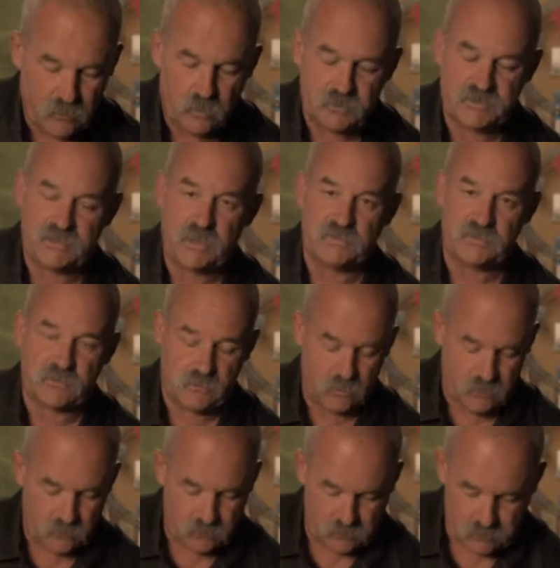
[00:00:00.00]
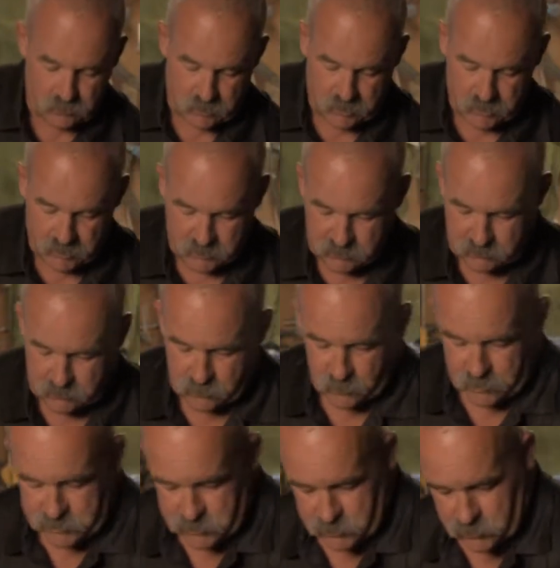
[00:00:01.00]
own set screw, and they
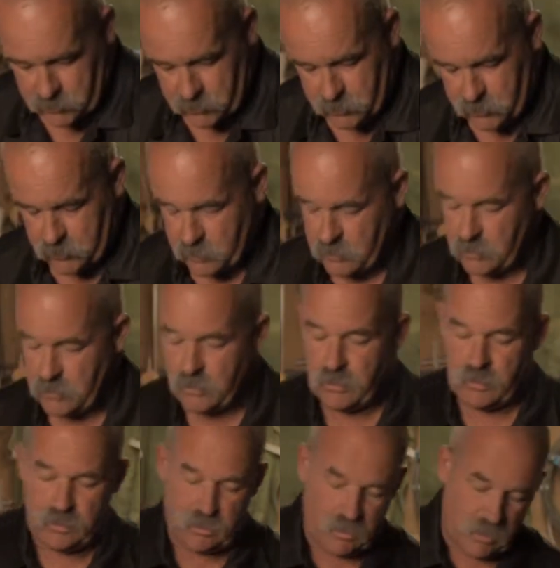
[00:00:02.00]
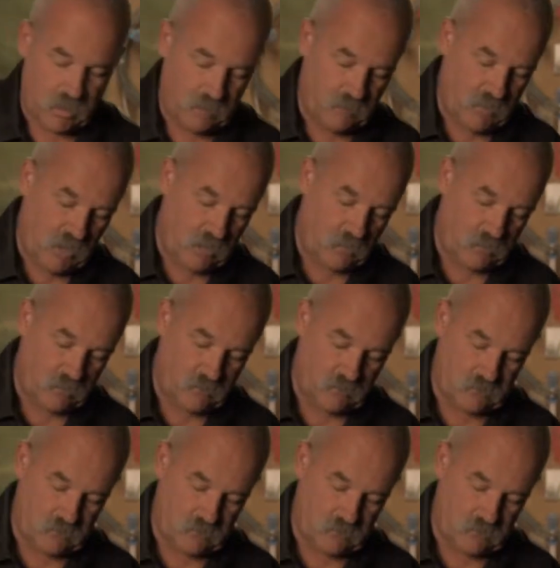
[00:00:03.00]
twist and mount